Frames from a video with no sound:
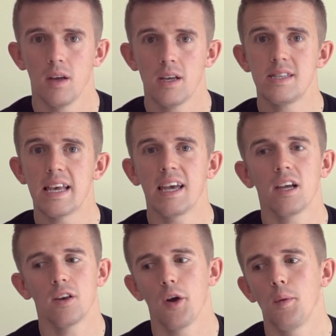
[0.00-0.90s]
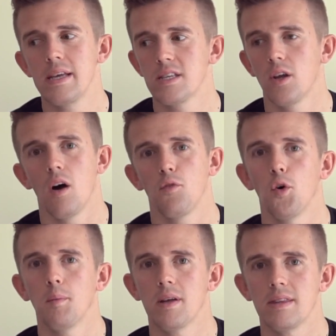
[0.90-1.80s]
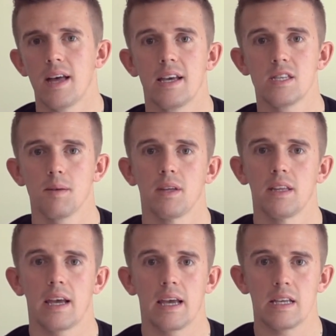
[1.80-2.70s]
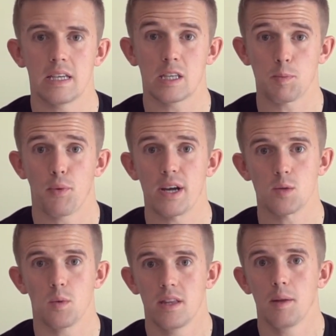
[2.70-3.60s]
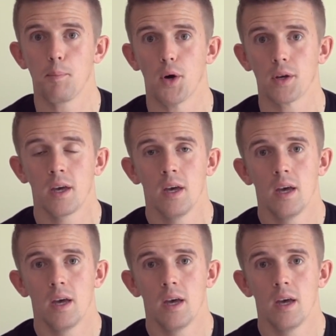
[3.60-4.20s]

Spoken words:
Saying no is an art form, and that is something that is expressed within the book.